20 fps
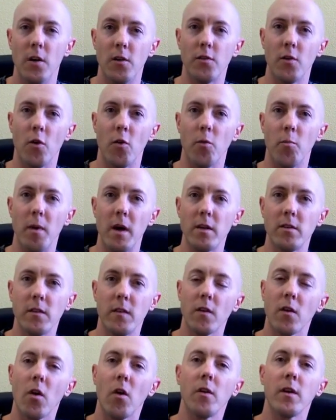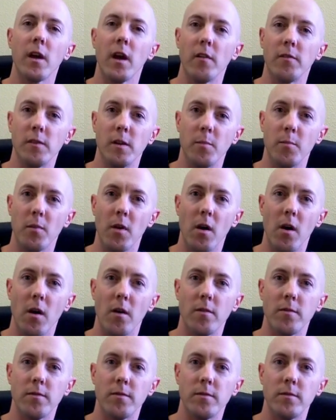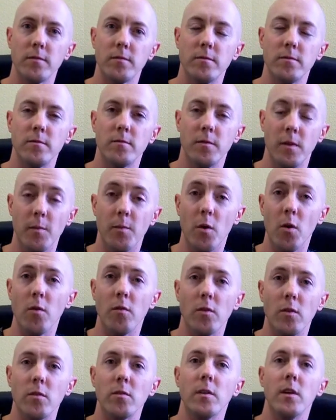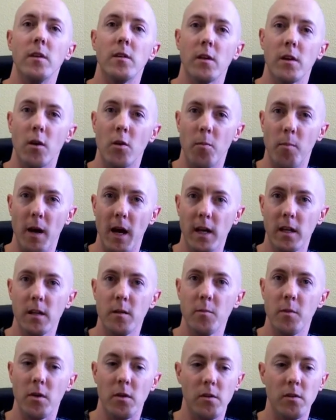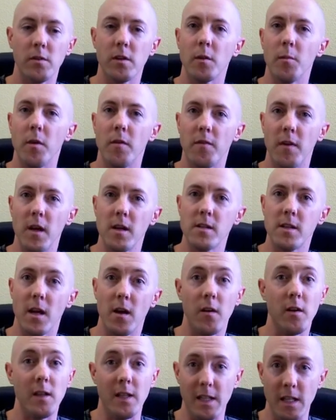So basically the card that got flipped over, is going to go back in the middle. It's going to be face down.